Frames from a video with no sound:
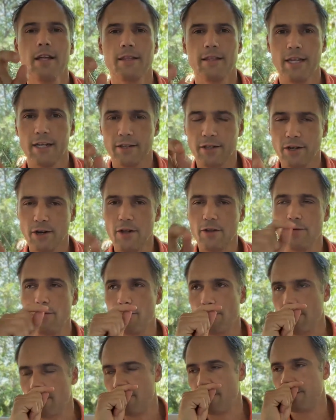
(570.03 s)
There's another
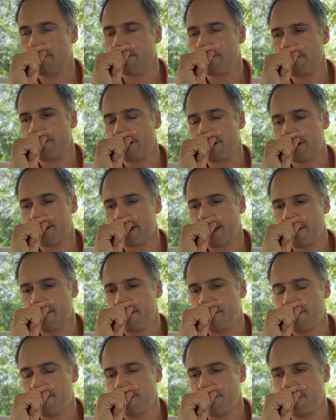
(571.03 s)
word, for
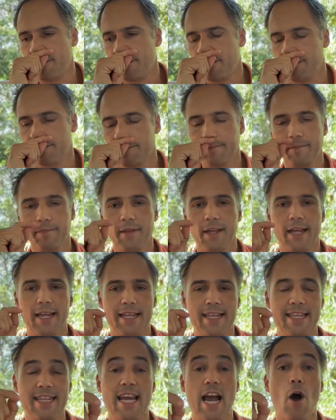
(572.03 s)
example,
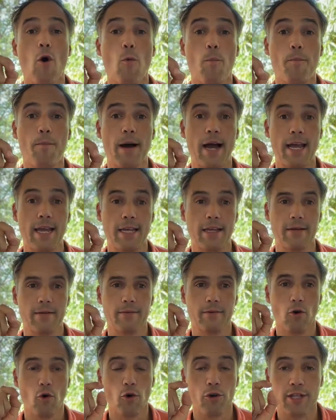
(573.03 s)
Ñaupai
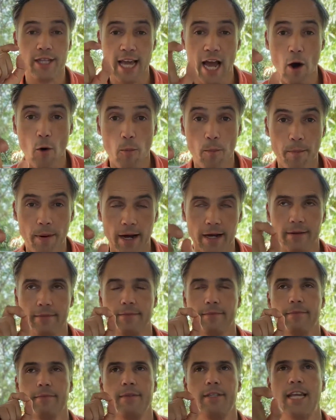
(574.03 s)
or Ñaupa.
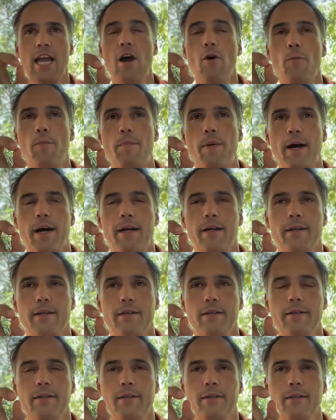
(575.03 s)
Ñaupa
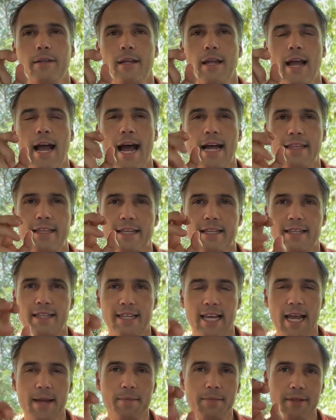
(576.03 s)
at the
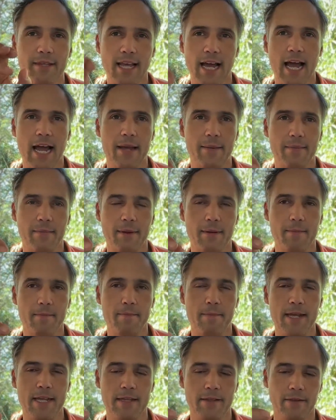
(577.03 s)
same time
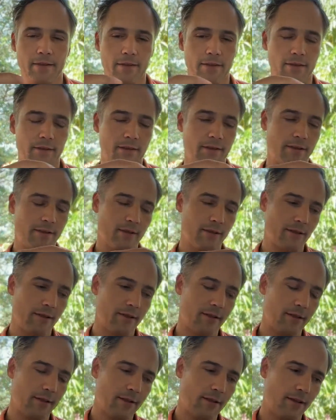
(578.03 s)
means
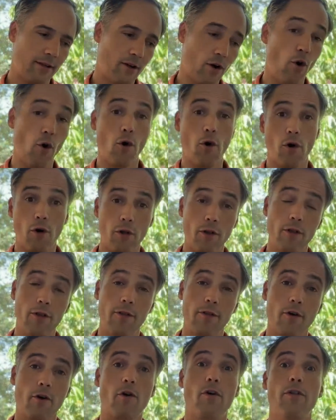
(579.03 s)
old
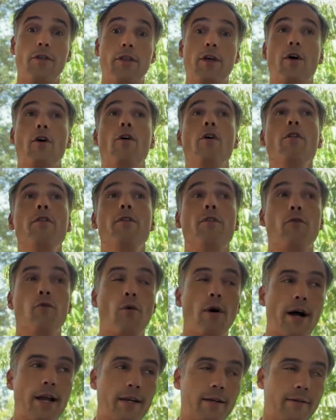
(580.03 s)
or the older
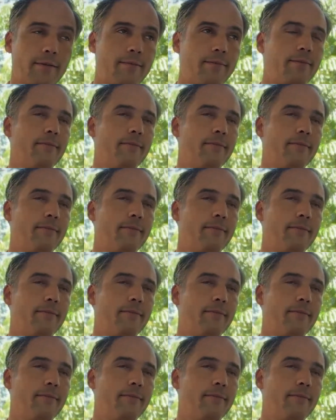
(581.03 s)
one,